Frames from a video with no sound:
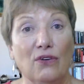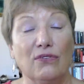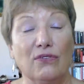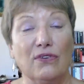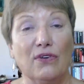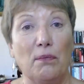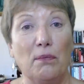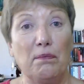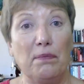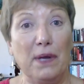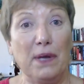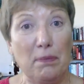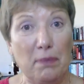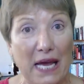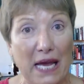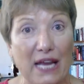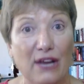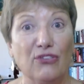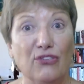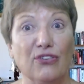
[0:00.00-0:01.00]
So be
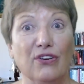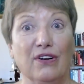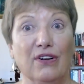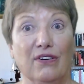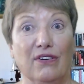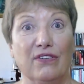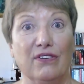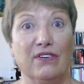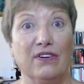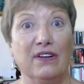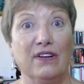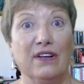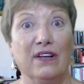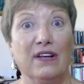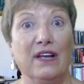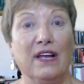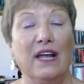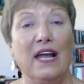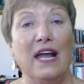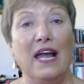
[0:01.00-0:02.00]
patient.
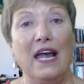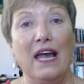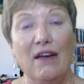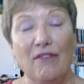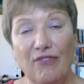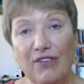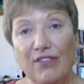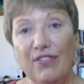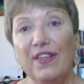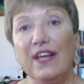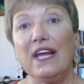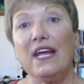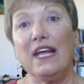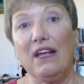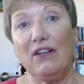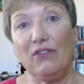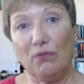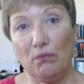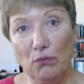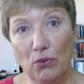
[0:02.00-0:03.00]
Everything
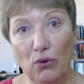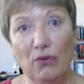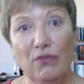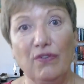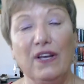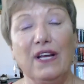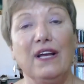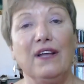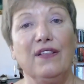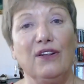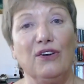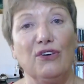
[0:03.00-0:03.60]
is moving in